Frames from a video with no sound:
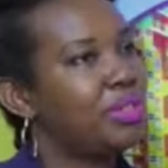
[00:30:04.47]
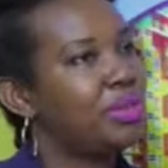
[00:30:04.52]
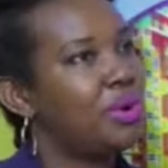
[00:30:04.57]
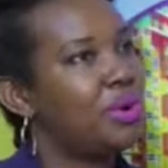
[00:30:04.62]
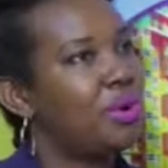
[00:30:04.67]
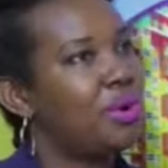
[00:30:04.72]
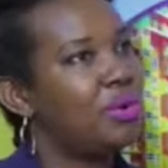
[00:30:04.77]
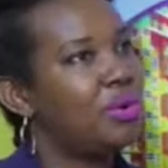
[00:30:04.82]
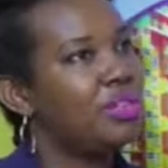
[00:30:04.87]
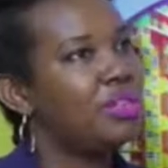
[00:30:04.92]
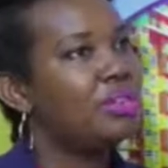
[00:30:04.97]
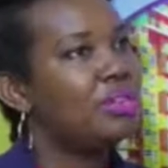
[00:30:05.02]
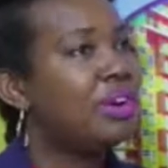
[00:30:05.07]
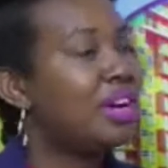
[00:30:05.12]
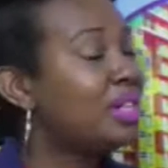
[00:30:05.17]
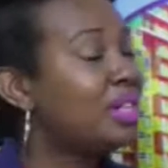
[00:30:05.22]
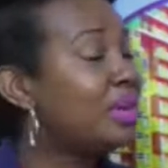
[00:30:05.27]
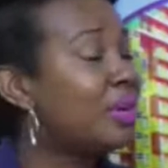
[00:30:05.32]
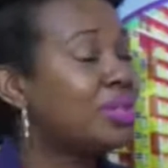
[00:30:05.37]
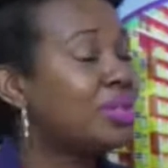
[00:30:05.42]
So you're
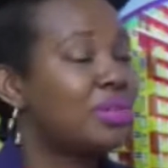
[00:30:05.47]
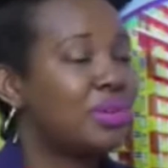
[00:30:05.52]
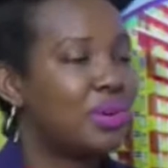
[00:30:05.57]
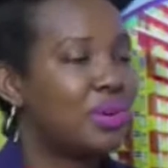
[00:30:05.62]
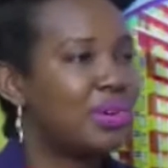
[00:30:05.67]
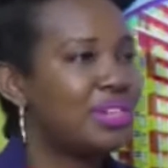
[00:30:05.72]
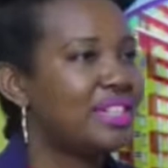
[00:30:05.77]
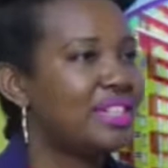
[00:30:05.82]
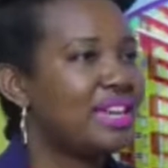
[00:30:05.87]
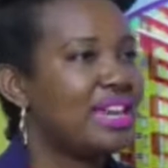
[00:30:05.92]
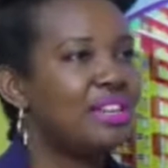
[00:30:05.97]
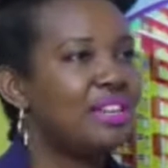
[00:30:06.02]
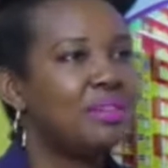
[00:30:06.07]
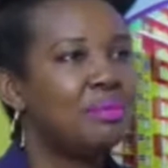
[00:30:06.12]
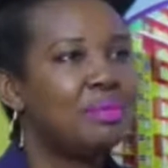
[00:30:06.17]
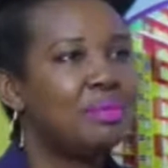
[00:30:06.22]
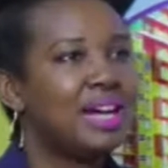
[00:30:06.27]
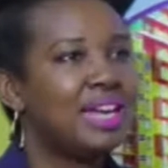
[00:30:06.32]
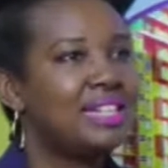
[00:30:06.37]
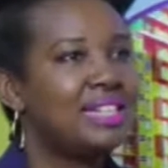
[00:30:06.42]
going to go to court and
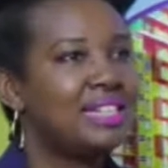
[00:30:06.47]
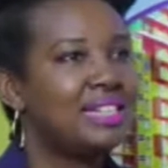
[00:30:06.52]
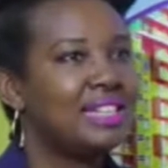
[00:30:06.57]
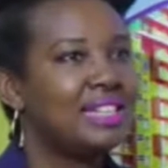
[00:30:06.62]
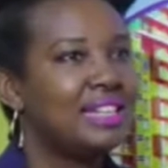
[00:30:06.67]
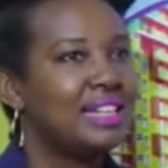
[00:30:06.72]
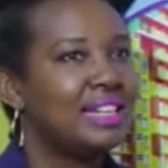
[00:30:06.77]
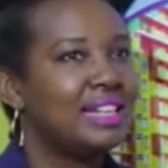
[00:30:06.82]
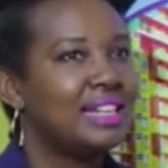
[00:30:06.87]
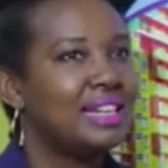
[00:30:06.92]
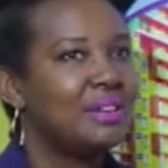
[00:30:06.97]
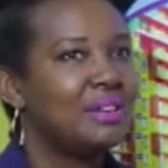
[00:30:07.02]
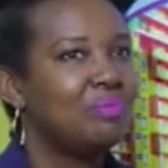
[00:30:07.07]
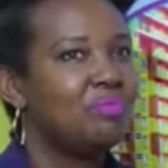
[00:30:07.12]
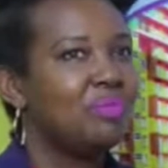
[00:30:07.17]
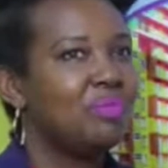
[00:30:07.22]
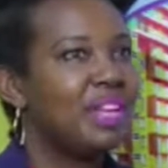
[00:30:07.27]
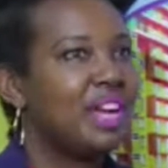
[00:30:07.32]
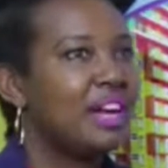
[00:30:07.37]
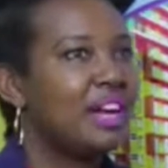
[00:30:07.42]
you might
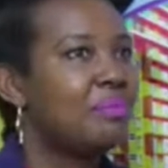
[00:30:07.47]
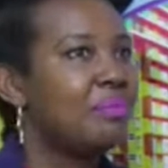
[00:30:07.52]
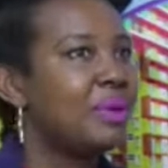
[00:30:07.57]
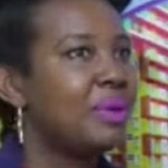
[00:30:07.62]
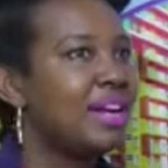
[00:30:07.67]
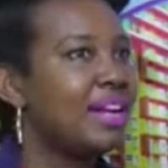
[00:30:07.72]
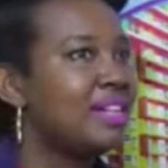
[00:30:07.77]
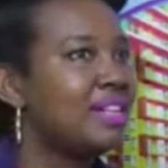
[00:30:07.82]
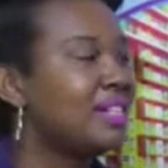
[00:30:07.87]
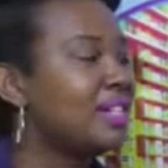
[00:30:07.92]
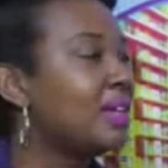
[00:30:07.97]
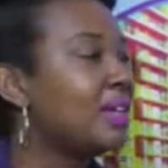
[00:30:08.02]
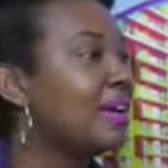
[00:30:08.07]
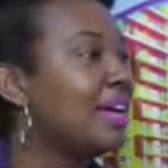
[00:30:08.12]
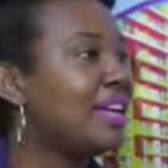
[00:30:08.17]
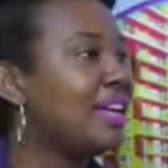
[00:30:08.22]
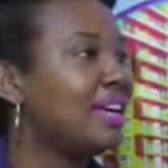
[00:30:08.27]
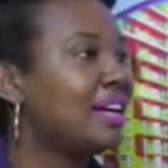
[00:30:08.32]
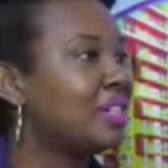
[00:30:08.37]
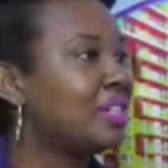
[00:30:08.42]
get a brilliant
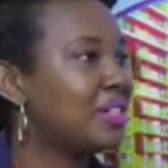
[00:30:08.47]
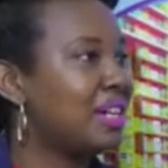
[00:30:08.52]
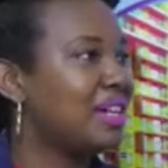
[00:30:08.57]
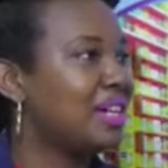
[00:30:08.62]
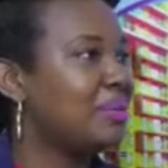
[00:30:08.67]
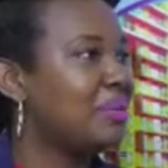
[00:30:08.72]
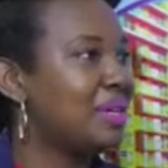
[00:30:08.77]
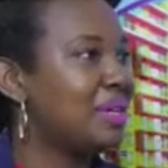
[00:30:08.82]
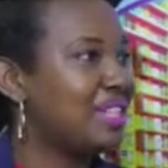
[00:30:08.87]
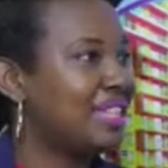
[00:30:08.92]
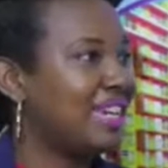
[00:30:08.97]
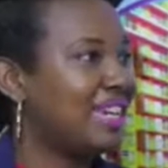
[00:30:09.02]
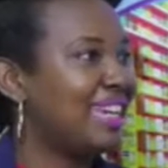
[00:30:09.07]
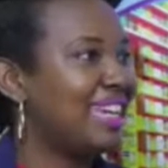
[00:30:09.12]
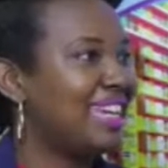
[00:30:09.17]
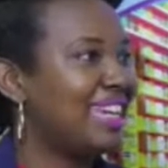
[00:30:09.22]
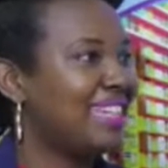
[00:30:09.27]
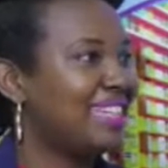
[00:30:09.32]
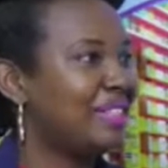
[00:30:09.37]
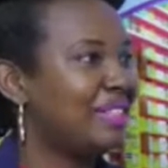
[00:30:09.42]
lawyer and actually win the
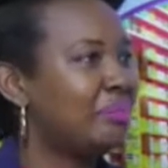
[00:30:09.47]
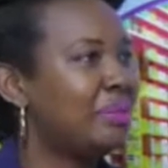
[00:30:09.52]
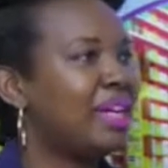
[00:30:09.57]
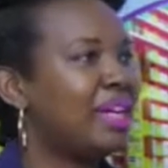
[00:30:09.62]
case.